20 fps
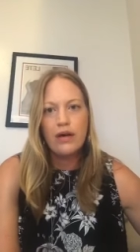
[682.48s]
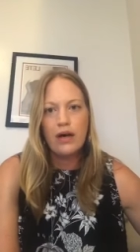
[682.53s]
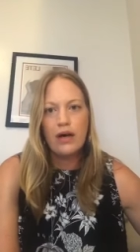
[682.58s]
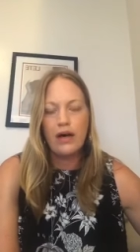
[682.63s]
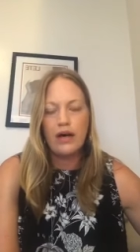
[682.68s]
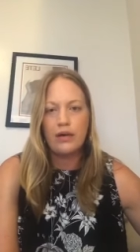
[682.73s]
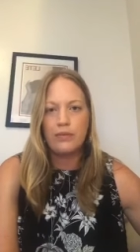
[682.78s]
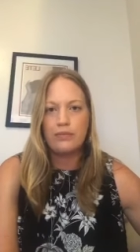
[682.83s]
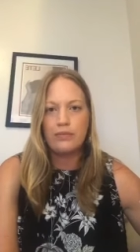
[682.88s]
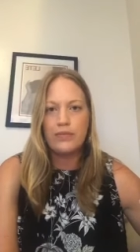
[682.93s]

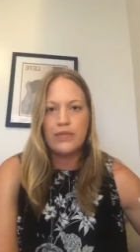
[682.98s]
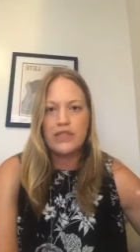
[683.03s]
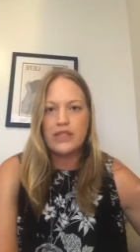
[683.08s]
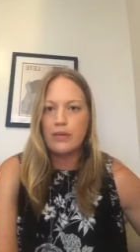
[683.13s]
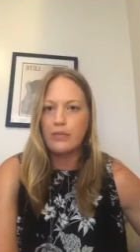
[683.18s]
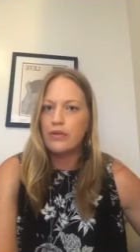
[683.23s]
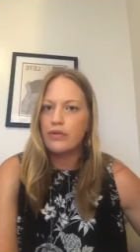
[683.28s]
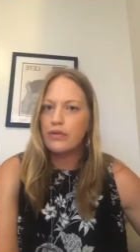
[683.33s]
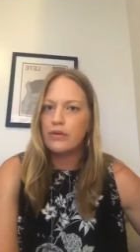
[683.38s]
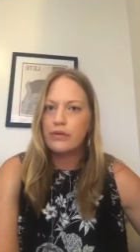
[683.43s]
um,
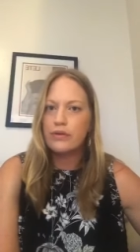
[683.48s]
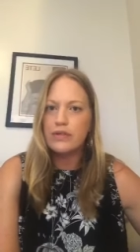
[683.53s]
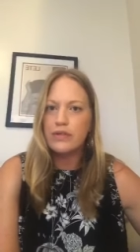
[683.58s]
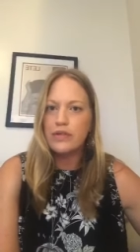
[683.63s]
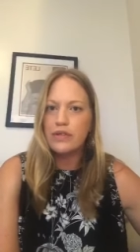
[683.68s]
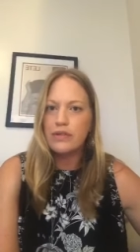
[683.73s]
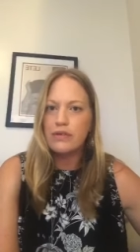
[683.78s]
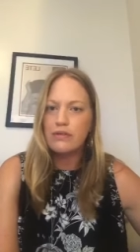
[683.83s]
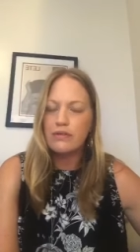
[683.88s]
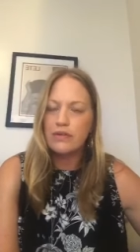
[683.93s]
some of those
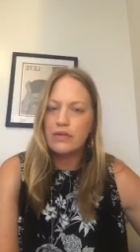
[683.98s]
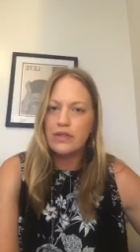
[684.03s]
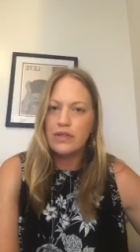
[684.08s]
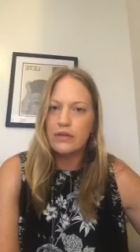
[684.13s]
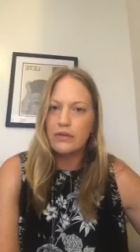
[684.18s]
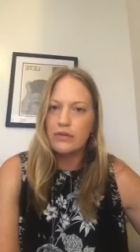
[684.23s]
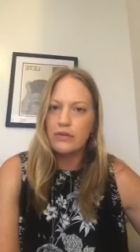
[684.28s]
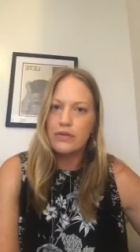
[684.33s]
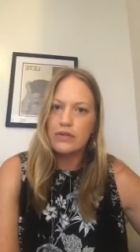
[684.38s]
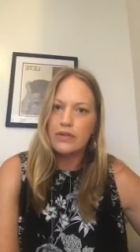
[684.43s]

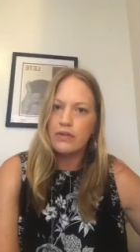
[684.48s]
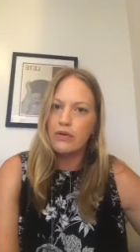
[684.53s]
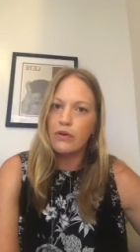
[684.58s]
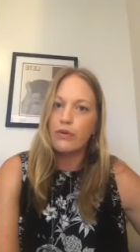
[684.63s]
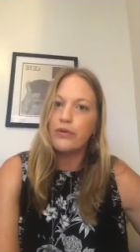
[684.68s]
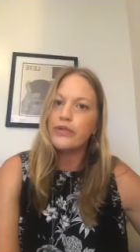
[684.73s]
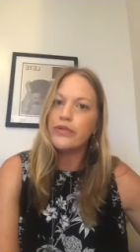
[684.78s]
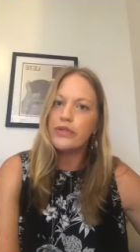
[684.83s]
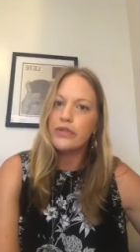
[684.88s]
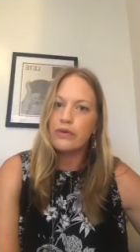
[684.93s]
those
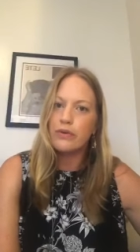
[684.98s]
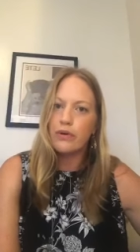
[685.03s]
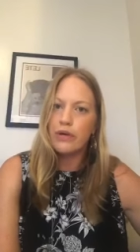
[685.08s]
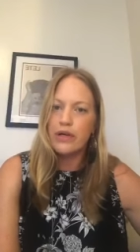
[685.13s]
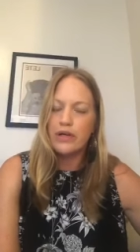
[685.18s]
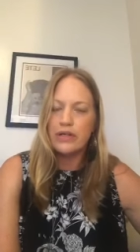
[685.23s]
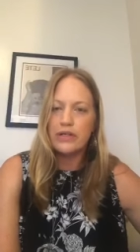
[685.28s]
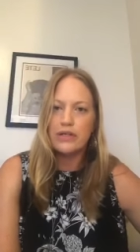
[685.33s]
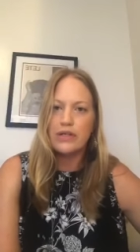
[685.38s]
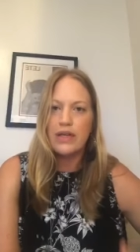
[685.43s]
old
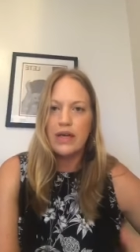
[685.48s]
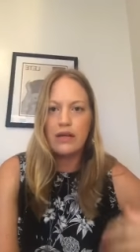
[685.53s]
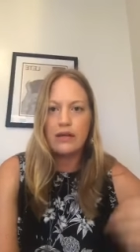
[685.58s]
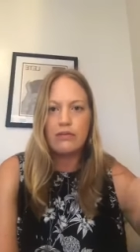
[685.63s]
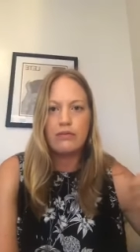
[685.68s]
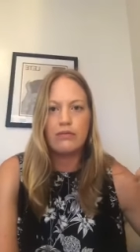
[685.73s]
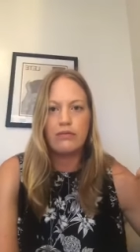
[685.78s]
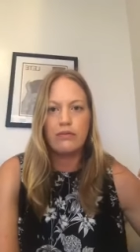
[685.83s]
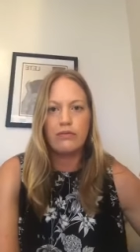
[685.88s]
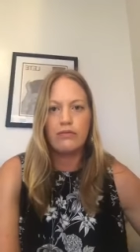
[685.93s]
stories
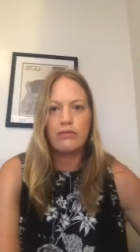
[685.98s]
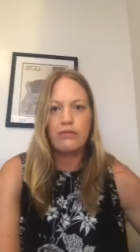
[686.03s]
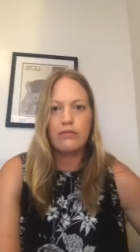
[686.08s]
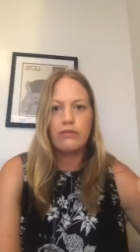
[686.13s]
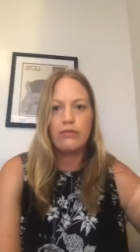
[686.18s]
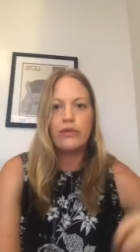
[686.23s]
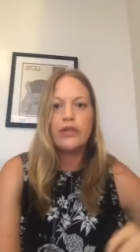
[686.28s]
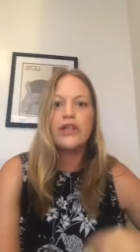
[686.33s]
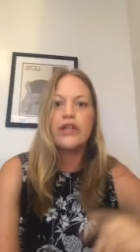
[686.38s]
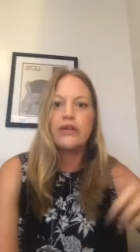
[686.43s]
and
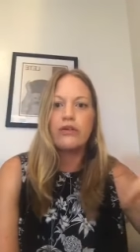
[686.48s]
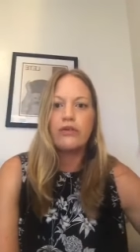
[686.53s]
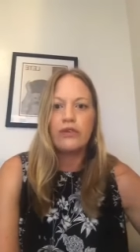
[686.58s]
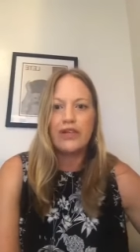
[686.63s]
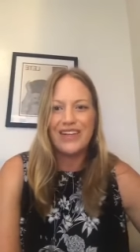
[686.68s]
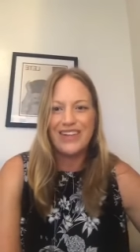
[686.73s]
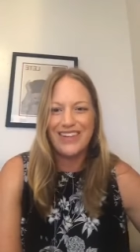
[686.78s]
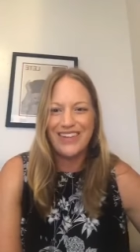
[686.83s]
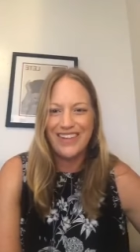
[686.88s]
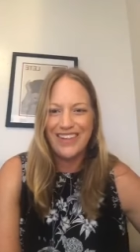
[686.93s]

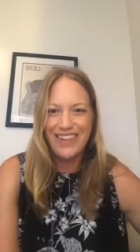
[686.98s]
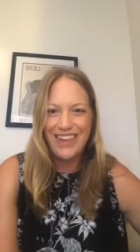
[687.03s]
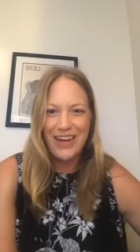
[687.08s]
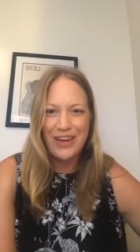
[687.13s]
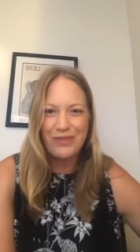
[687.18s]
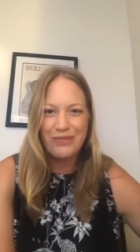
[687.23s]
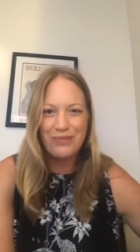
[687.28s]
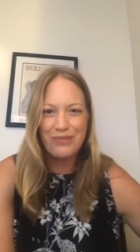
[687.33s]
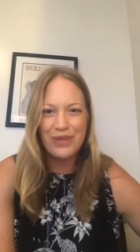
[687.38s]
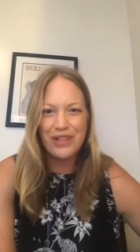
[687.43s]
recreating
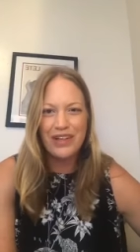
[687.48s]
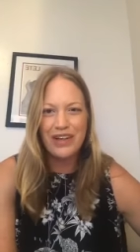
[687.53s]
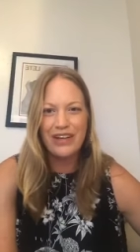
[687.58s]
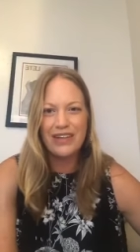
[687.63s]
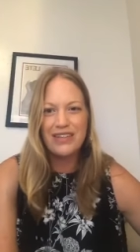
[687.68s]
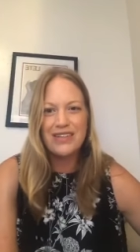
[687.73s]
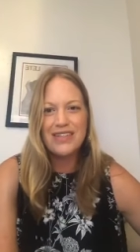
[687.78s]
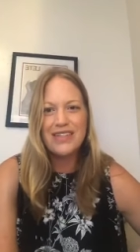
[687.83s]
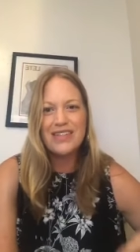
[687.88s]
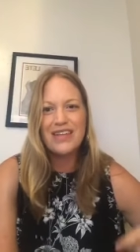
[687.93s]
them
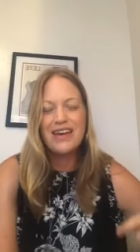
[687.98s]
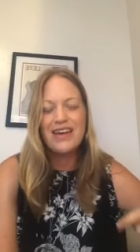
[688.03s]
because